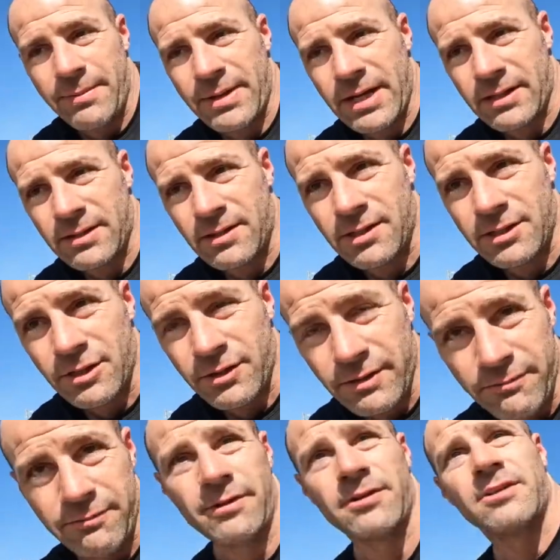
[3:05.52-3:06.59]
back on, you
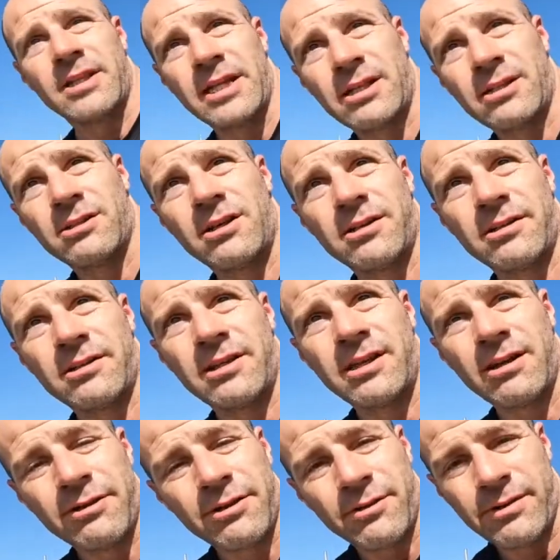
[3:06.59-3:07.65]
can feel it like clunk
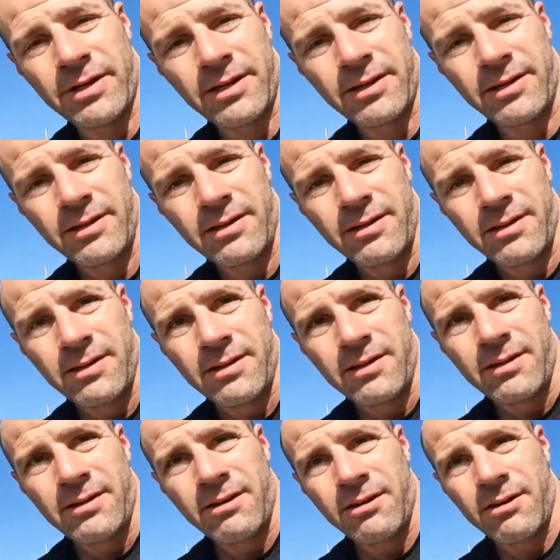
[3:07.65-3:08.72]
the other way.
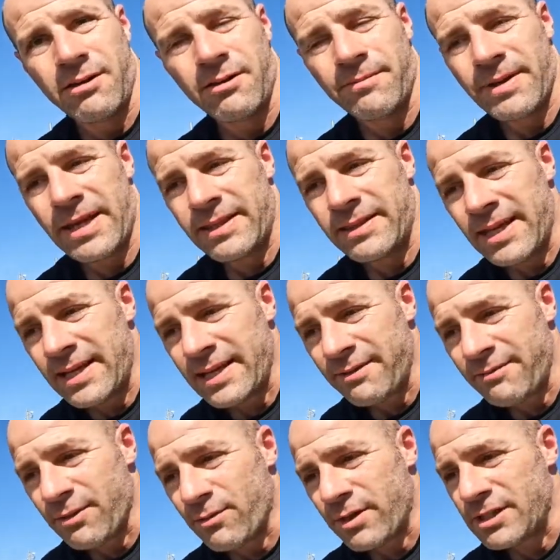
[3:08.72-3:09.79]
And then
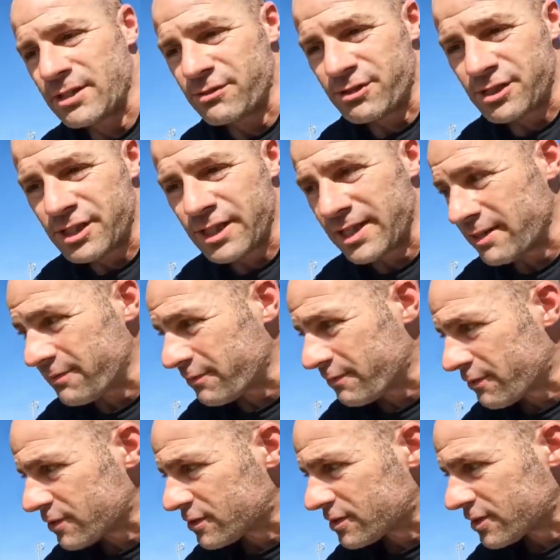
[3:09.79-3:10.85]
even when you shift,
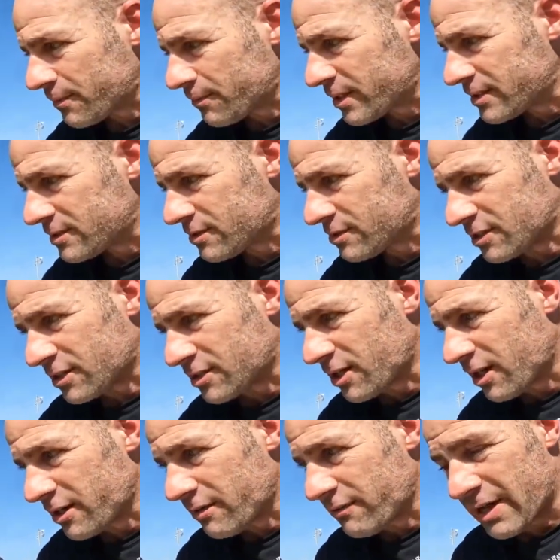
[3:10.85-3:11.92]
for some reason there's a
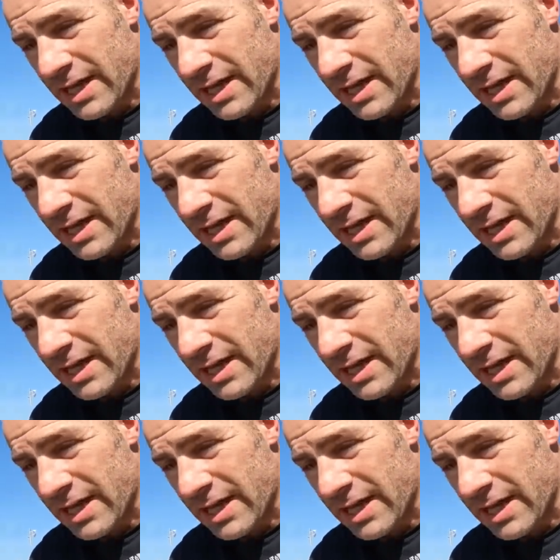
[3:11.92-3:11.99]
ton of